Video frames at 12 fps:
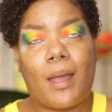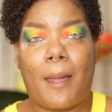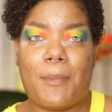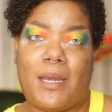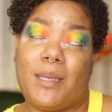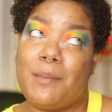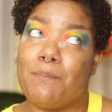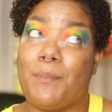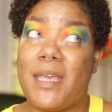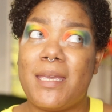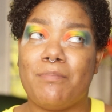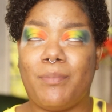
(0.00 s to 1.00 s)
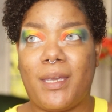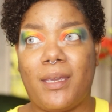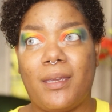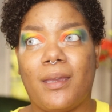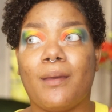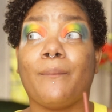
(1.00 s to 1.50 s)
mean,
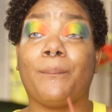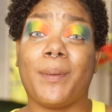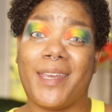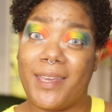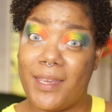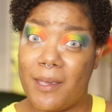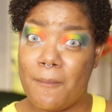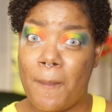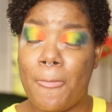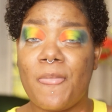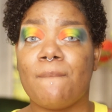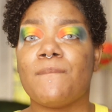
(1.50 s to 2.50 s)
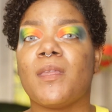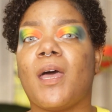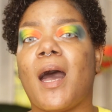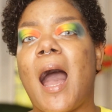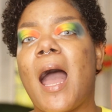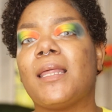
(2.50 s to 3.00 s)
me.
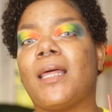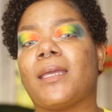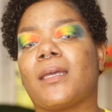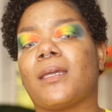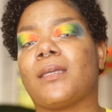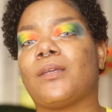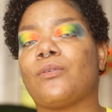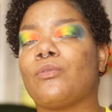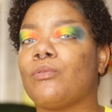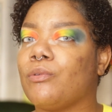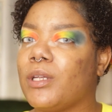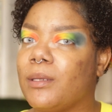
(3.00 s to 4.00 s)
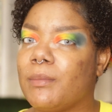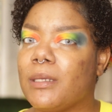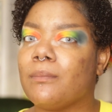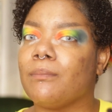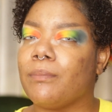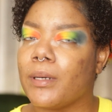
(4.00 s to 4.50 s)
I like a
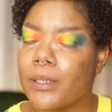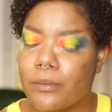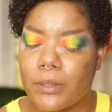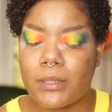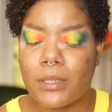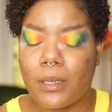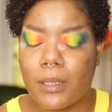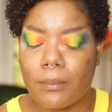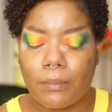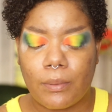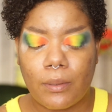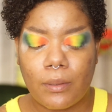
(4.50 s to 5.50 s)
creamy, buttery type